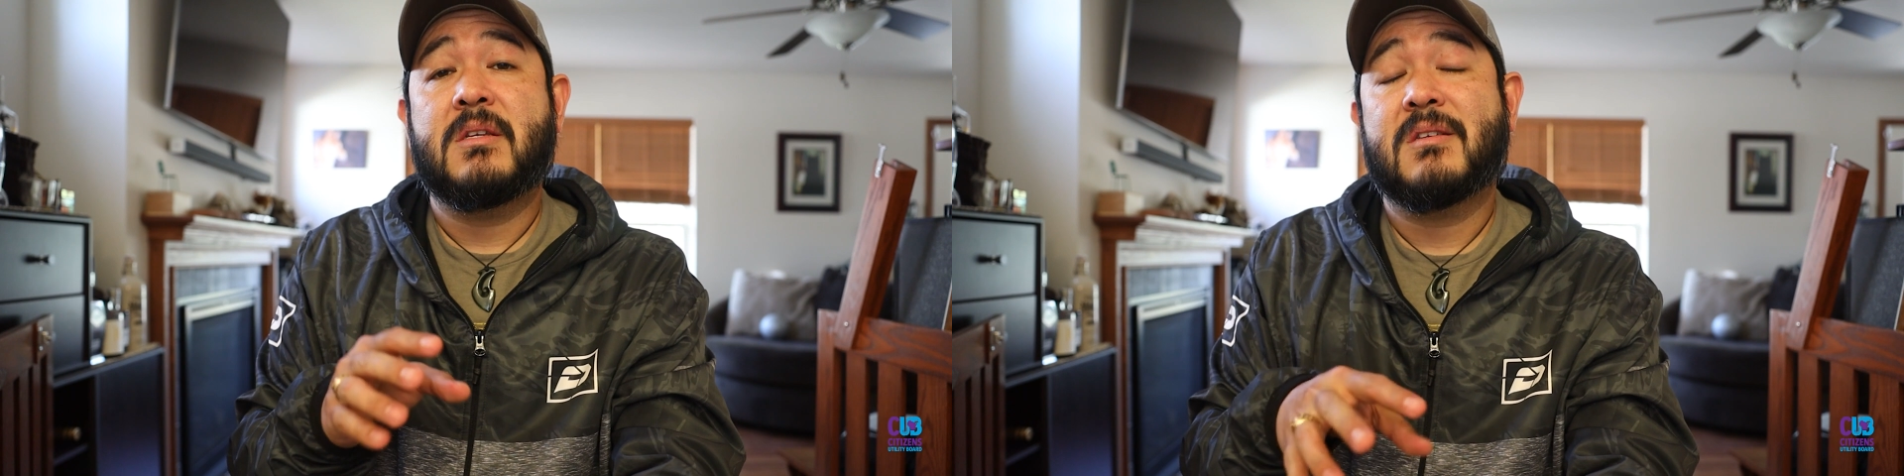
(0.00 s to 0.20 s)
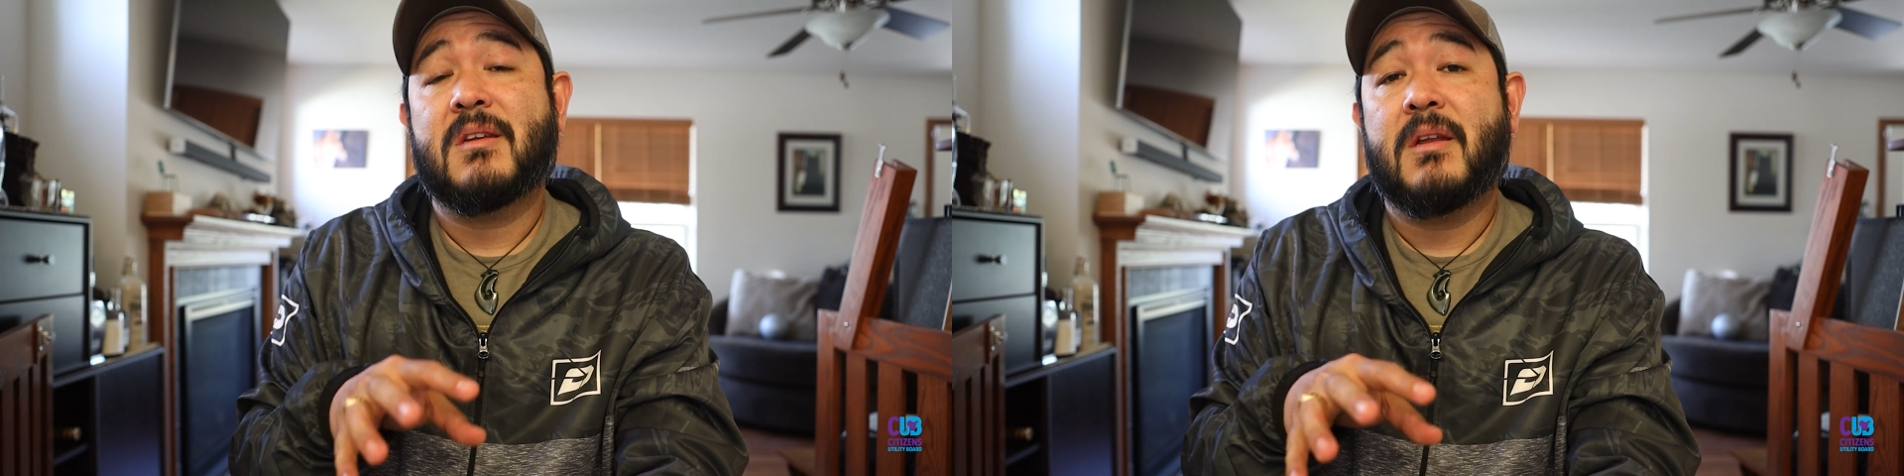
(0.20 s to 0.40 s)

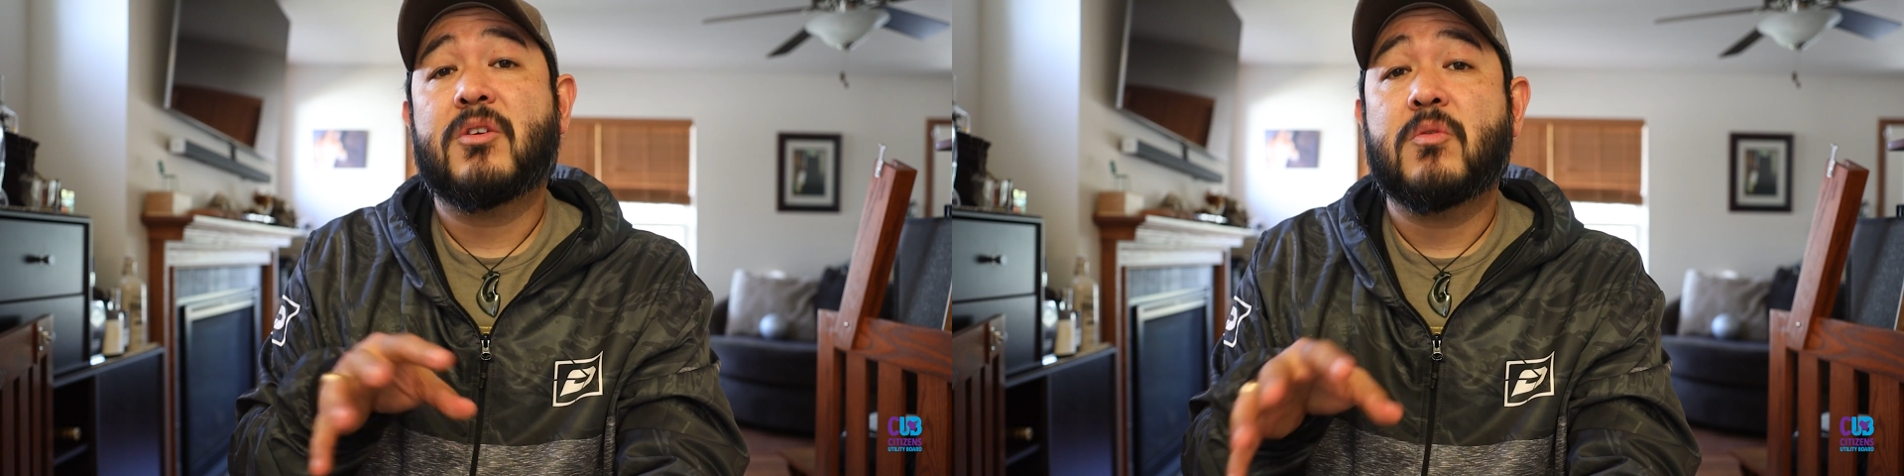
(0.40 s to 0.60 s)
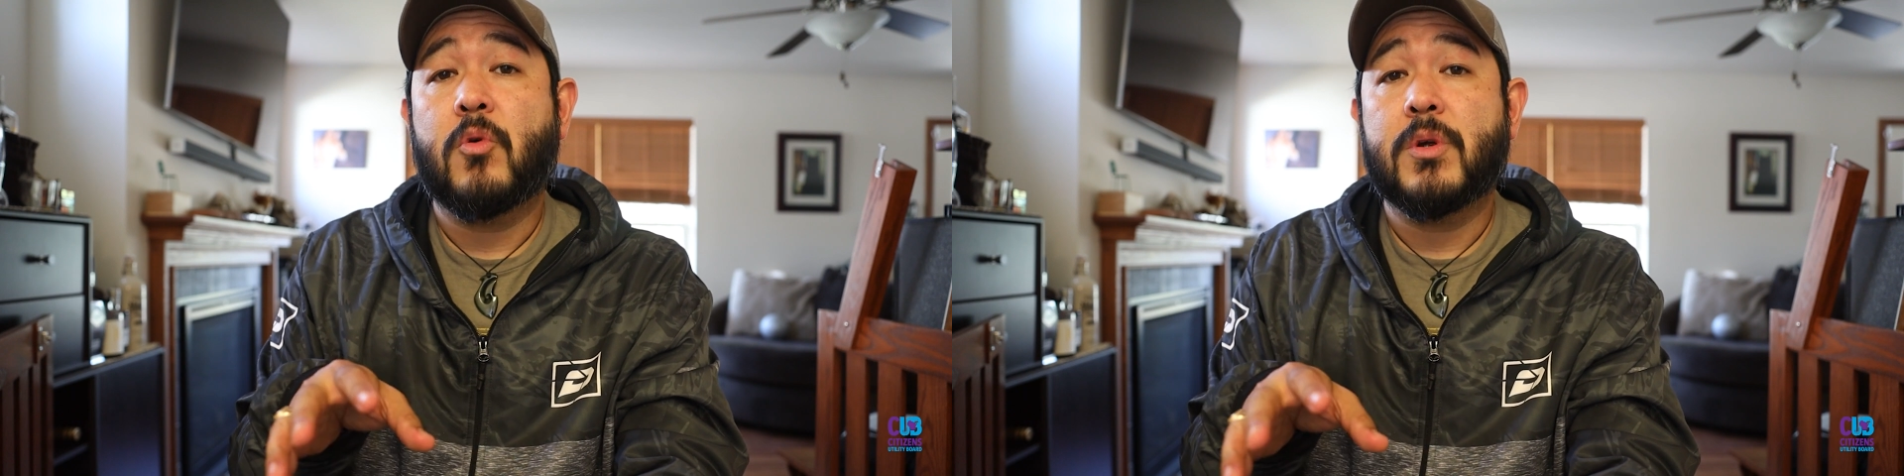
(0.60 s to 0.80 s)

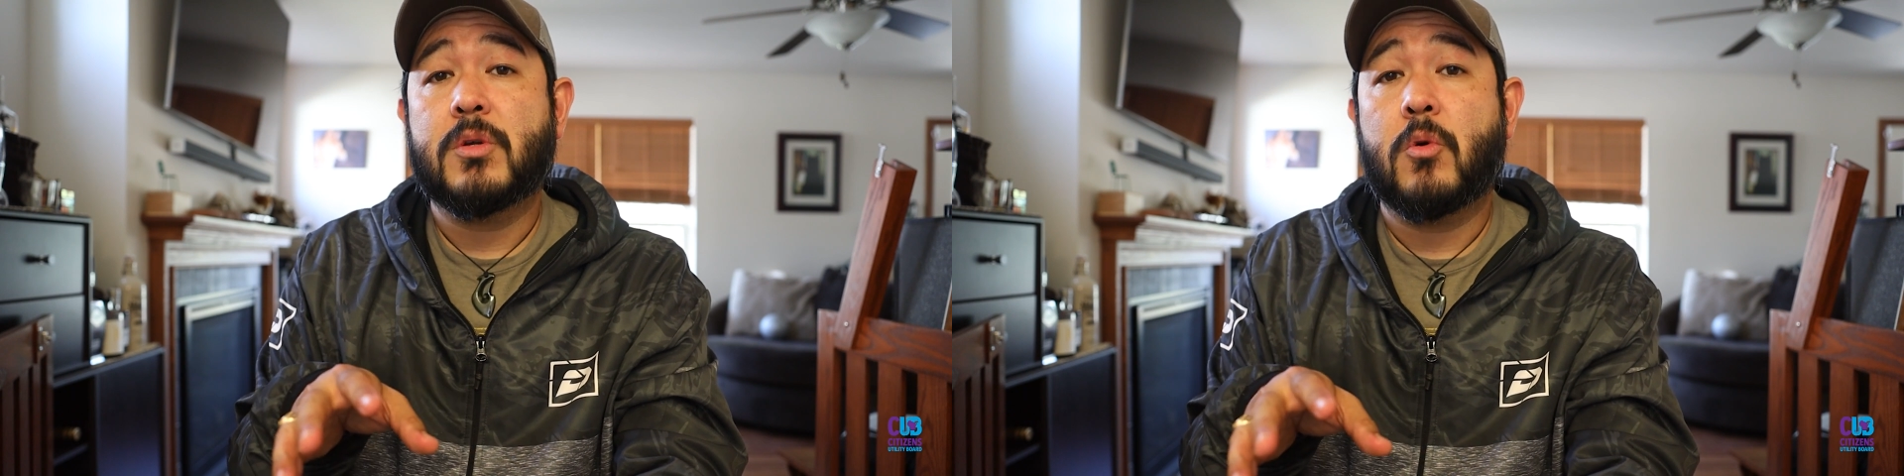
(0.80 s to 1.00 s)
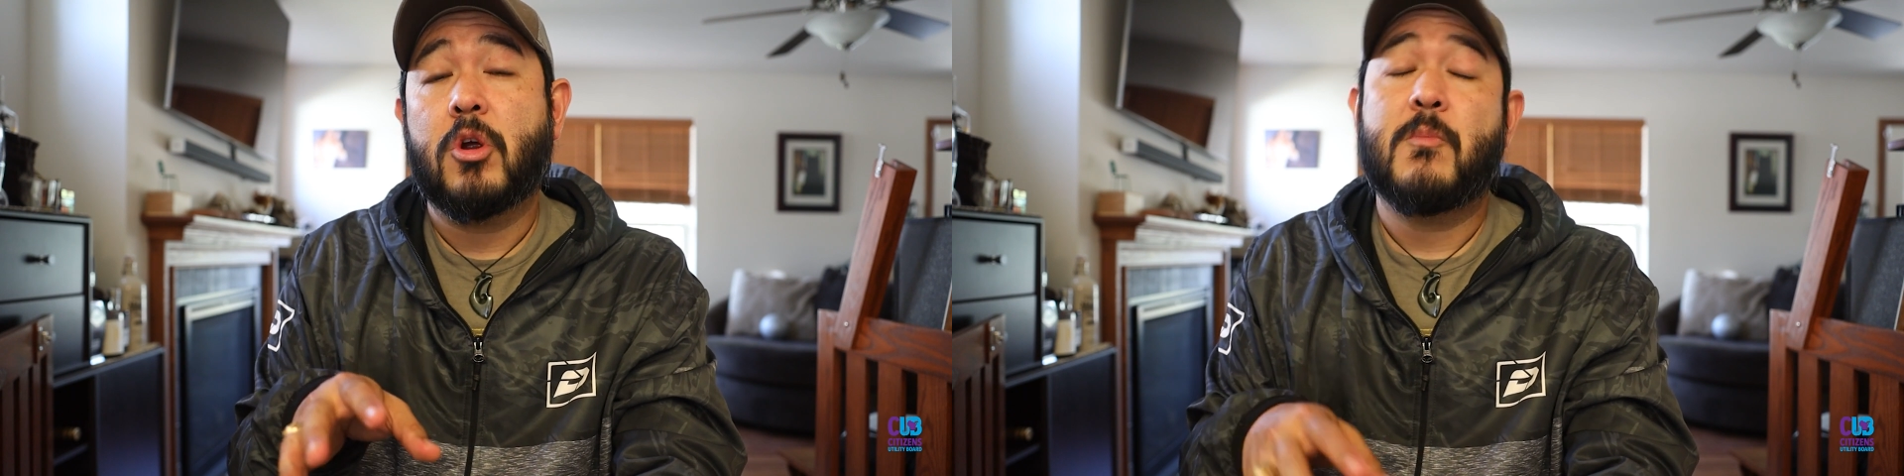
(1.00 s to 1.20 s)
disconnection
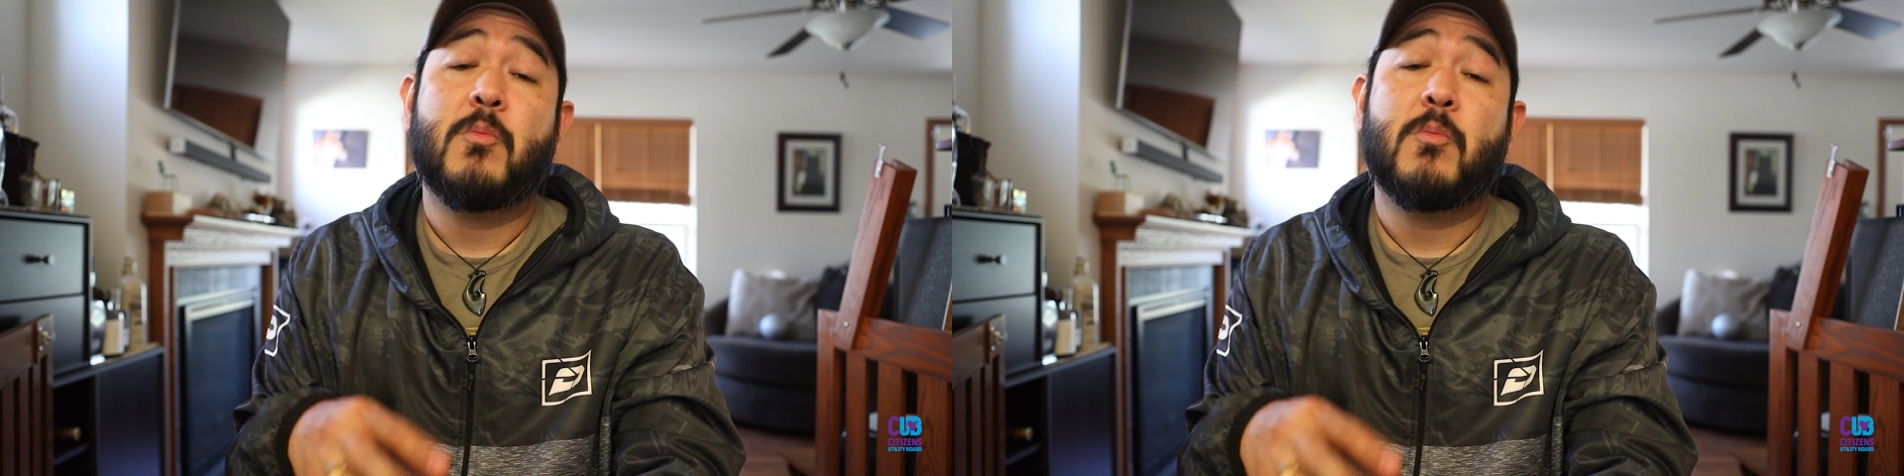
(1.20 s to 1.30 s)
moratorium,